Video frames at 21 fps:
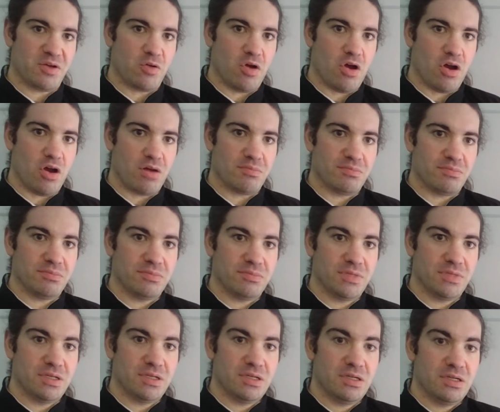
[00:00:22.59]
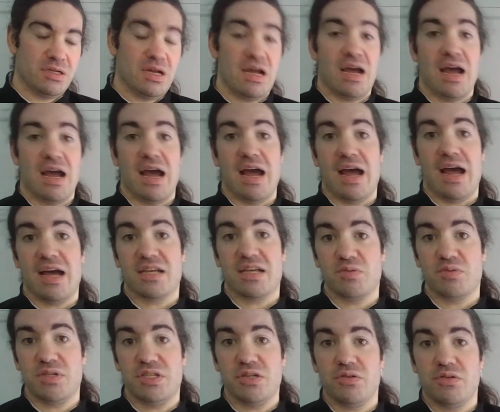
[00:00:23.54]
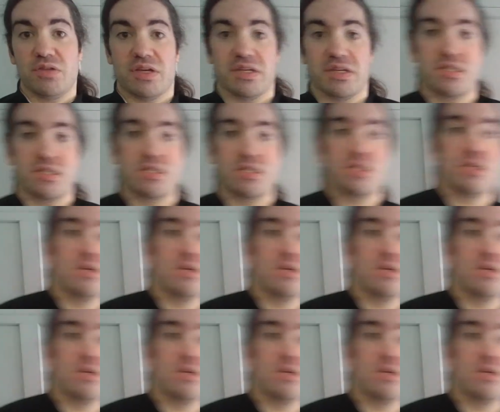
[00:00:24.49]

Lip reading: arm. As we do this,